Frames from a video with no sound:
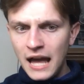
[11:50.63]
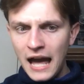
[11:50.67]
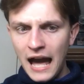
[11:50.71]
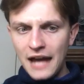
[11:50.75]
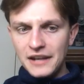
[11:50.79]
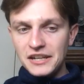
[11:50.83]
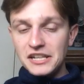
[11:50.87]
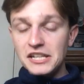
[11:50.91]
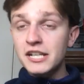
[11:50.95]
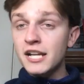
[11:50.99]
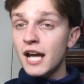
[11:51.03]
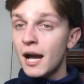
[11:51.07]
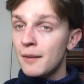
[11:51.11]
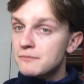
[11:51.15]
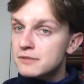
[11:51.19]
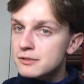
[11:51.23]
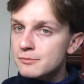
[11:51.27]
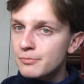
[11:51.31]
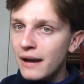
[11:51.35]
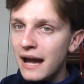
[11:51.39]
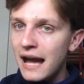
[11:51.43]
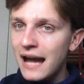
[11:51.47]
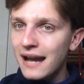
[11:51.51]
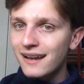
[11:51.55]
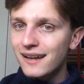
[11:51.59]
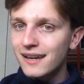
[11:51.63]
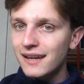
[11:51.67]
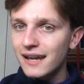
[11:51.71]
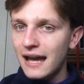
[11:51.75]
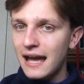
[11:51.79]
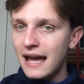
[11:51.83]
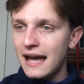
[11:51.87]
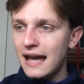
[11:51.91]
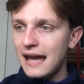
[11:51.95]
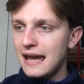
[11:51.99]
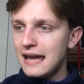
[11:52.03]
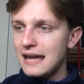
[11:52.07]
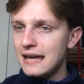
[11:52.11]
and he comes back
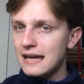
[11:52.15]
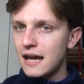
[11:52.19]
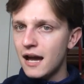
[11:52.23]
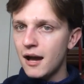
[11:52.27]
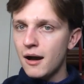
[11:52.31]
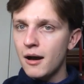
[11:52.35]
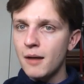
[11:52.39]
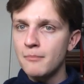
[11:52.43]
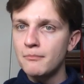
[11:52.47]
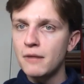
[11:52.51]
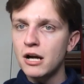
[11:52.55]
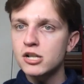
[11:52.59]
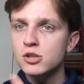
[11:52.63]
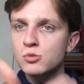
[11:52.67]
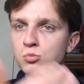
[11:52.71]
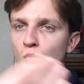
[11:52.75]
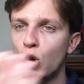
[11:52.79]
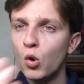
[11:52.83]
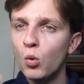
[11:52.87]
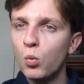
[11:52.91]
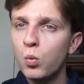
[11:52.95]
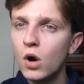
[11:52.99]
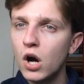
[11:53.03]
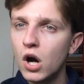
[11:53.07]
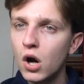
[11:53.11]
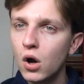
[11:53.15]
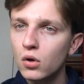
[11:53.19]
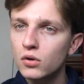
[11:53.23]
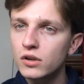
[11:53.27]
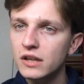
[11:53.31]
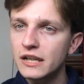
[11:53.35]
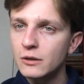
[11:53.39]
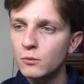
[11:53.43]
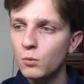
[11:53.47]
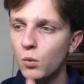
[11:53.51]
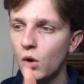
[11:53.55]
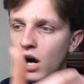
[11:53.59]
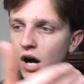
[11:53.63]
a much more
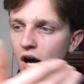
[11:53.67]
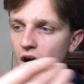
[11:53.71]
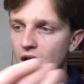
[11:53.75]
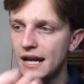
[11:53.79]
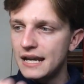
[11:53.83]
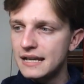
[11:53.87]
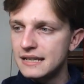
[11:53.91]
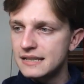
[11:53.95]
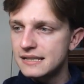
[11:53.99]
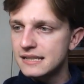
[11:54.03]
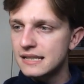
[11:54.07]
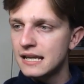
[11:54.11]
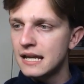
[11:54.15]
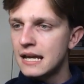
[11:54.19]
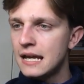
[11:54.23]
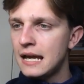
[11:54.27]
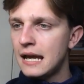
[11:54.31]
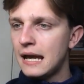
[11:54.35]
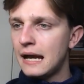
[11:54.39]
worldly wise,